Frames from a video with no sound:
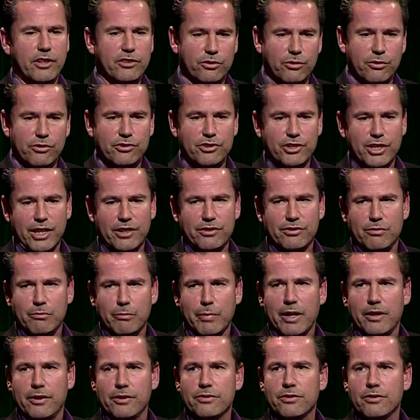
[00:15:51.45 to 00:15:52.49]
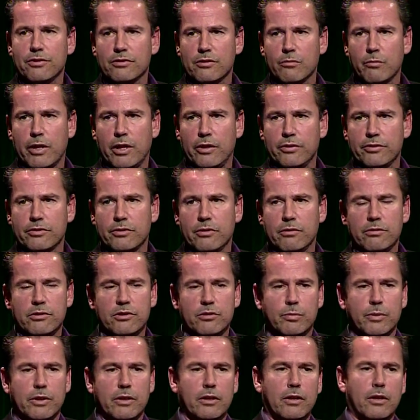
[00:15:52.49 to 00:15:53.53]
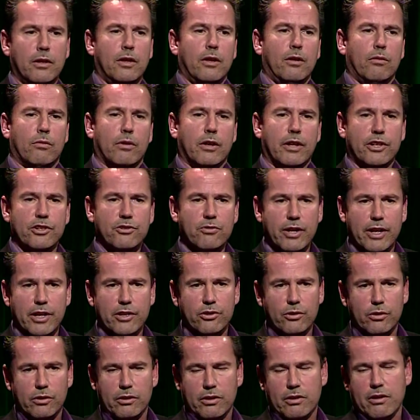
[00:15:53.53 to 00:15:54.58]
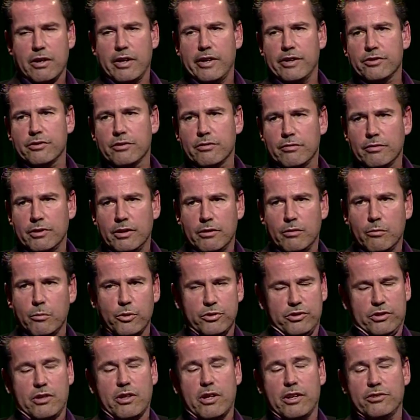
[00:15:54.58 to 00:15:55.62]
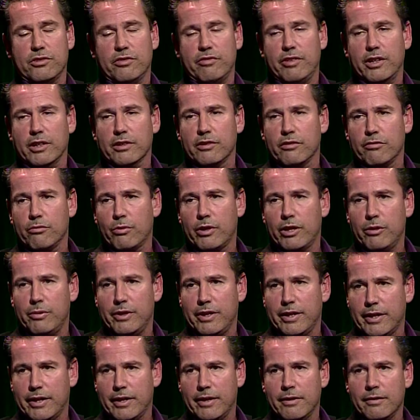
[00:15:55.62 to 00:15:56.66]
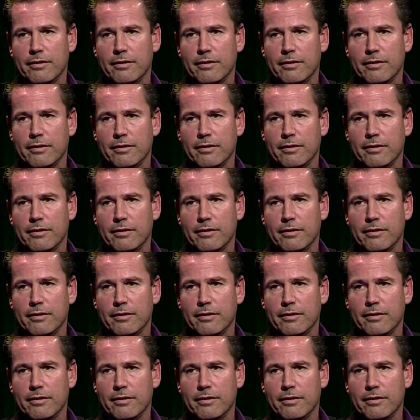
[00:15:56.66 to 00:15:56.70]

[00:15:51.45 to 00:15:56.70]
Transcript: So there's checks and balances and milestones, but we're going to try to do it in the most cost-effective way we can.